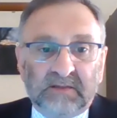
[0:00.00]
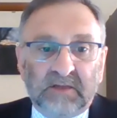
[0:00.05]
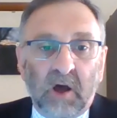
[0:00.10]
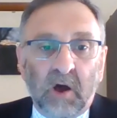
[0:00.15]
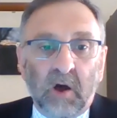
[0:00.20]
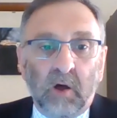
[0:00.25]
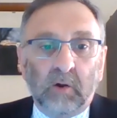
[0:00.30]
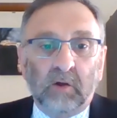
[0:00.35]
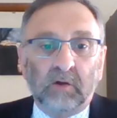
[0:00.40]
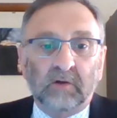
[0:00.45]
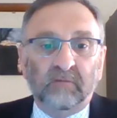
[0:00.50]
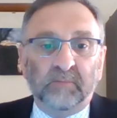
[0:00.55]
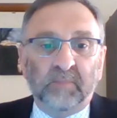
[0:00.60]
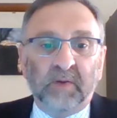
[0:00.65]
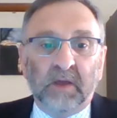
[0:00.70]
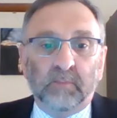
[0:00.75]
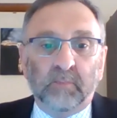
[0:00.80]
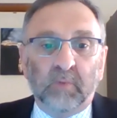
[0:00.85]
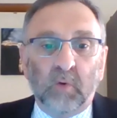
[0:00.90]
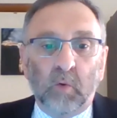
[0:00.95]
a whole lot of
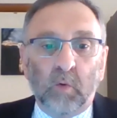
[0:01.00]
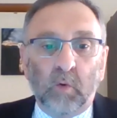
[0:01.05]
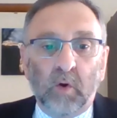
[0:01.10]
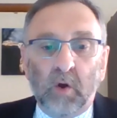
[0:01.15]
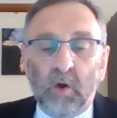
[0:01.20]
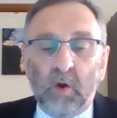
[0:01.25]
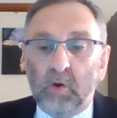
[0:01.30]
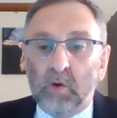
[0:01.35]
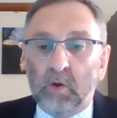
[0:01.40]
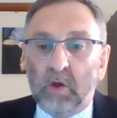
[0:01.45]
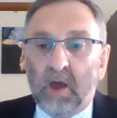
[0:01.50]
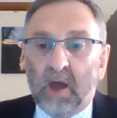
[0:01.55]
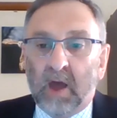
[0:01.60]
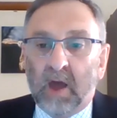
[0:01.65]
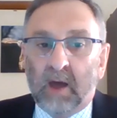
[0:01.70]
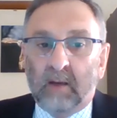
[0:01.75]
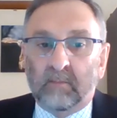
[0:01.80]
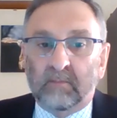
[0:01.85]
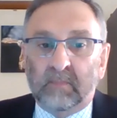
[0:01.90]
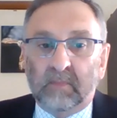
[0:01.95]
people,
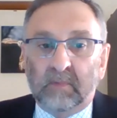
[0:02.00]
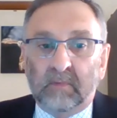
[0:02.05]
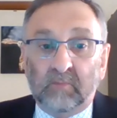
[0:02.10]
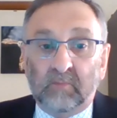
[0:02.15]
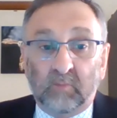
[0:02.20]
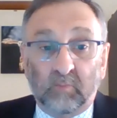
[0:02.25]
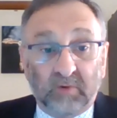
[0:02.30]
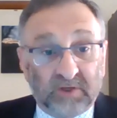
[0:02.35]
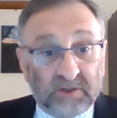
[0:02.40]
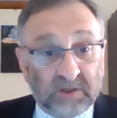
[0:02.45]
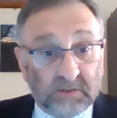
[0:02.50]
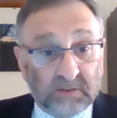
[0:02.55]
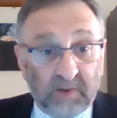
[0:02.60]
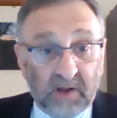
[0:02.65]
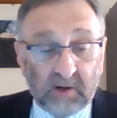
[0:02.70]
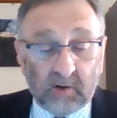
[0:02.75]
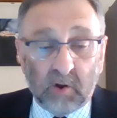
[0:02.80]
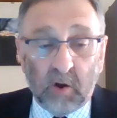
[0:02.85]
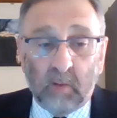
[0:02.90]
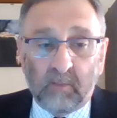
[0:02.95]
which has
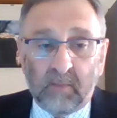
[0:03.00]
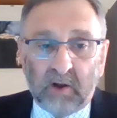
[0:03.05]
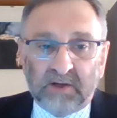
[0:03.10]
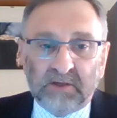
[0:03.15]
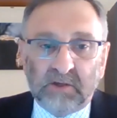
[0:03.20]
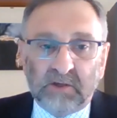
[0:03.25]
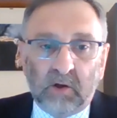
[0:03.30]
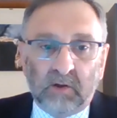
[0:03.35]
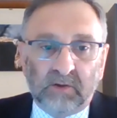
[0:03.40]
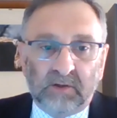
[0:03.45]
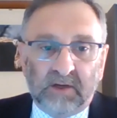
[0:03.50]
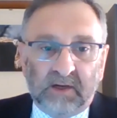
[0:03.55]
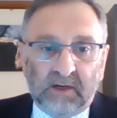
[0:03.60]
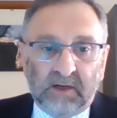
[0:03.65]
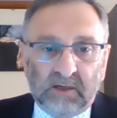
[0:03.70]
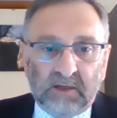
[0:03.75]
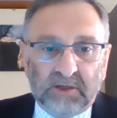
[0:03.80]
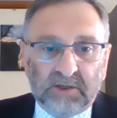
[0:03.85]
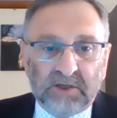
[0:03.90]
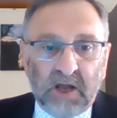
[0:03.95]
been commented on
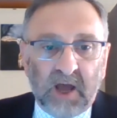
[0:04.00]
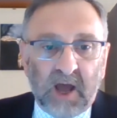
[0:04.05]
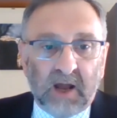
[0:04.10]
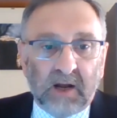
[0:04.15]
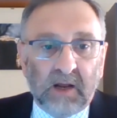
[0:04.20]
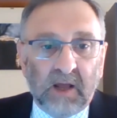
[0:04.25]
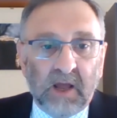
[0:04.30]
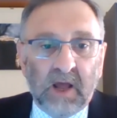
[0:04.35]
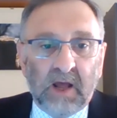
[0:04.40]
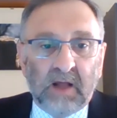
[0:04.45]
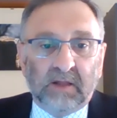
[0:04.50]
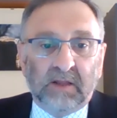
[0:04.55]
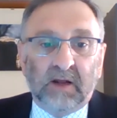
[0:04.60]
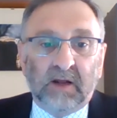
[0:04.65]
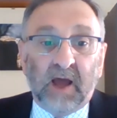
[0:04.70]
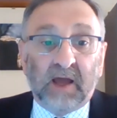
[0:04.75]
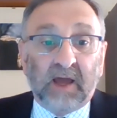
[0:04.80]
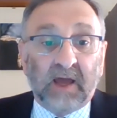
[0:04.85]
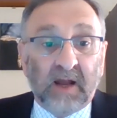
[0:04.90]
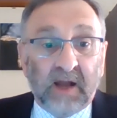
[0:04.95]
in the chat, that
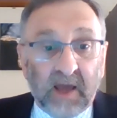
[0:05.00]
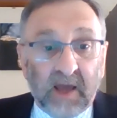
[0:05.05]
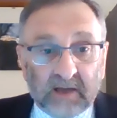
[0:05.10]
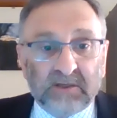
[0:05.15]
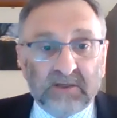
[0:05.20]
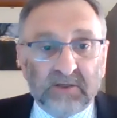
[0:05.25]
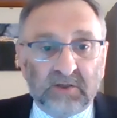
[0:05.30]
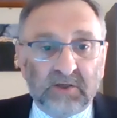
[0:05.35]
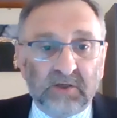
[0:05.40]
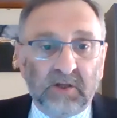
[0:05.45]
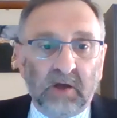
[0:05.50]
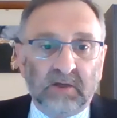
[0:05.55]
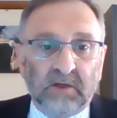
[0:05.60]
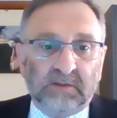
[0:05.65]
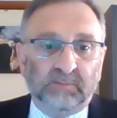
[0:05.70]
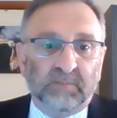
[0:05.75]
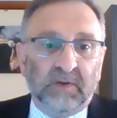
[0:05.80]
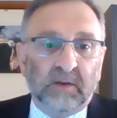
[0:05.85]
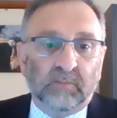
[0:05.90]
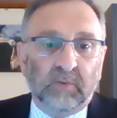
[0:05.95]
are connected to
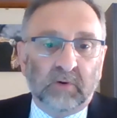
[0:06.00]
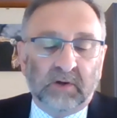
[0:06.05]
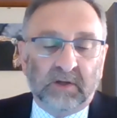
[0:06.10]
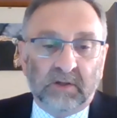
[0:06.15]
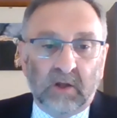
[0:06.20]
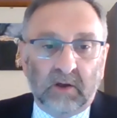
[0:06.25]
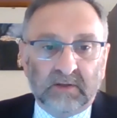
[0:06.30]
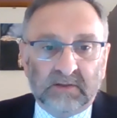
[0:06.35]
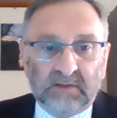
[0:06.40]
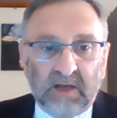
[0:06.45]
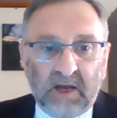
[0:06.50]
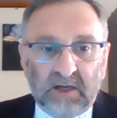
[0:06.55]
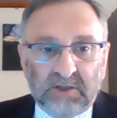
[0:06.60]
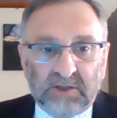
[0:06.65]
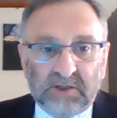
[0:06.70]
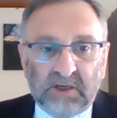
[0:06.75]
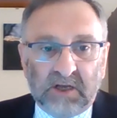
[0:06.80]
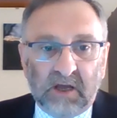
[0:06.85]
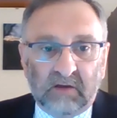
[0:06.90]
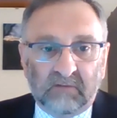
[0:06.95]
those people in those
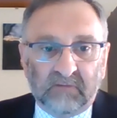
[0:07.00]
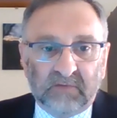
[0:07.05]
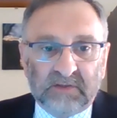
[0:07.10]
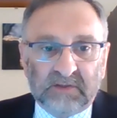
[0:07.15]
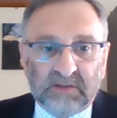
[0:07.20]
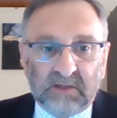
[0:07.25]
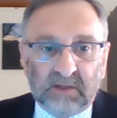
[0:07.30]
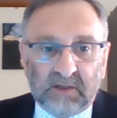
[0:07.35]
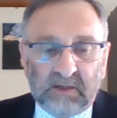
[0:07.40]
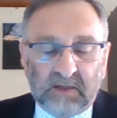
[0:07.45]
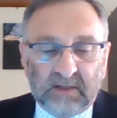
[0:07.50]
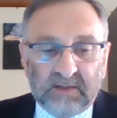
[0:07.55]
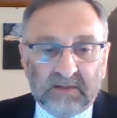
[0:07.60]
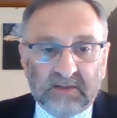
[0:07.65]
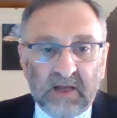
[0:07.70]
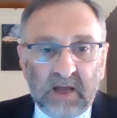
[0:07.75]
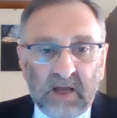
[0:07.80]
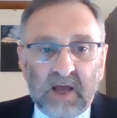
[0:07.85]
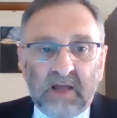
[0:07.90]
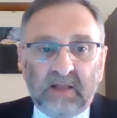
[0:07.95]
aged care
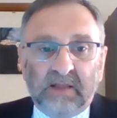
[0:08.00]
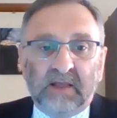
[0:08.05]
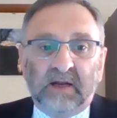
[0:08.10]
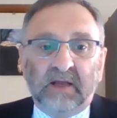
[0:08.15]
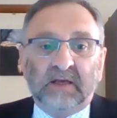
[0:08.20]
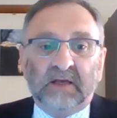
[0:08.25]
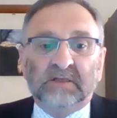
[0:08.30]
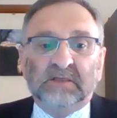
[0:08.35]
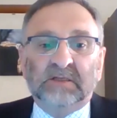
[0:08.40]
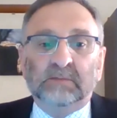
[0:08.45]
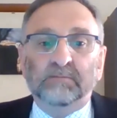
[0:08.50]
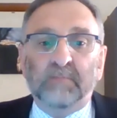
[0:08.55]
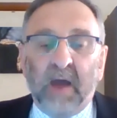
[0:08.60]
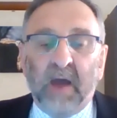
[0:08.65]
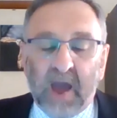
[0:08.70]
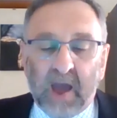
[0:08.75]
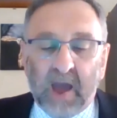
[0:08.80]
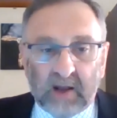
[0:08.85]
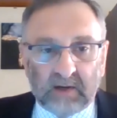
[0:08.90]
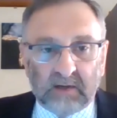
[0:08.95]
facilities that
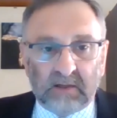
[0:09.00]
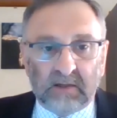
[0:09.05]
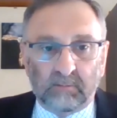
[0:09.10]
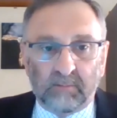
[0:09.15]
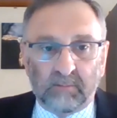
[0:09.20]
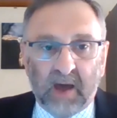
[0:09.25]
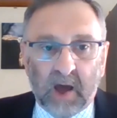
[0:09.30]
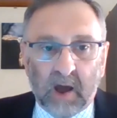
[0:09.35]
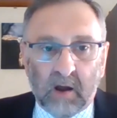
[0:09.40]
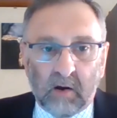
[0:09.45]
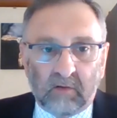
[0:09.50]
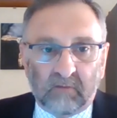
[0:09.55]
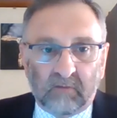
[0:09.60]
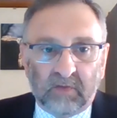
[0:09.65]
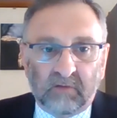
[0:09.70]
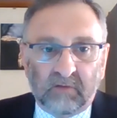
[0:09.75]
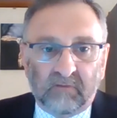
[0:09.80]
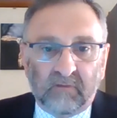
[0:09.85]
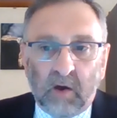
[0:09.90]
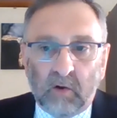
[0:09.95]
expand the power
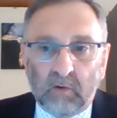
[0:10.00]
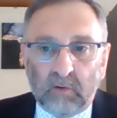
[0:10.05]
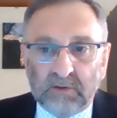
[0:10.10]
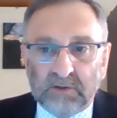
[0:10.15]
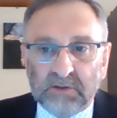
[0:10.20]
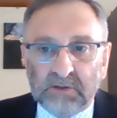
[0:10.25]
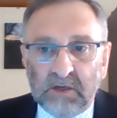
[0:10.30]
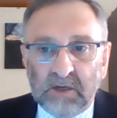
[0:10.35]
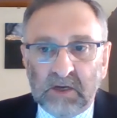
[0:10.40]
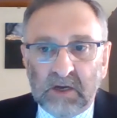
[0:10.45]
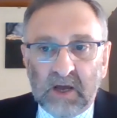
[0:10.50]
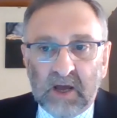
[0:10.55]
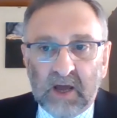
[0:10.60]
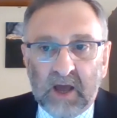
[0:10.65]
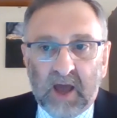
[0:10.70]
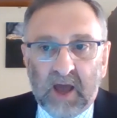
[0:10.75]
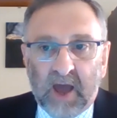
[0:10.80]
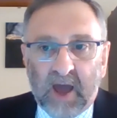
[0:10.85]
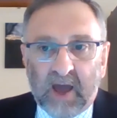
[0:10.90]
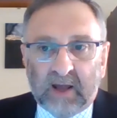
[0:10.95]
of the vote.
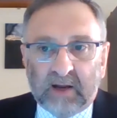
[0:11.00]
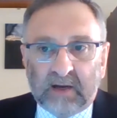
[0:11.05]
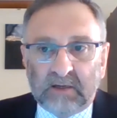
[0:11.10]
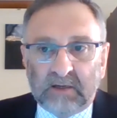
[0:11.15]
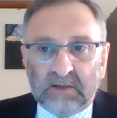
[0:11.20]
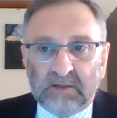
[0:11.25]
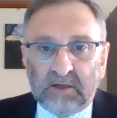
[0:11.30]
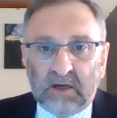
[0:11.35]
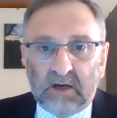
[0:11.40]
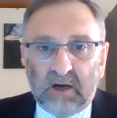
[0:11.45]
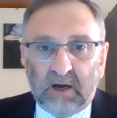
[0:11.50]
And